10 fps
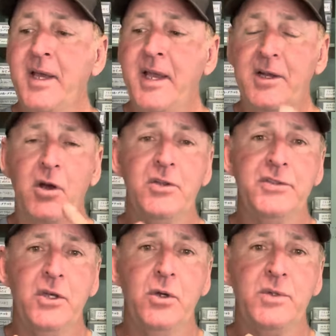And
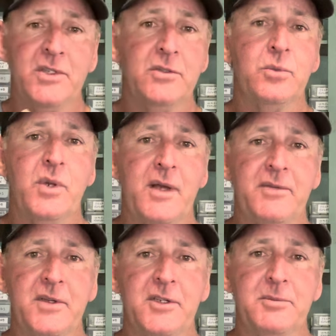also, this is what I
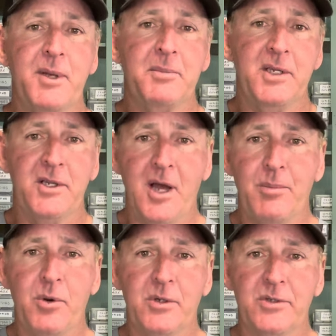fish my big
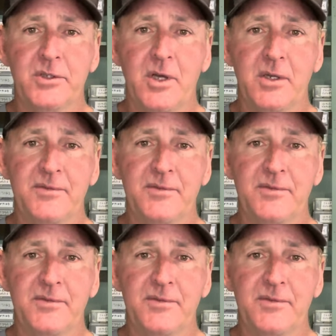topwaters on.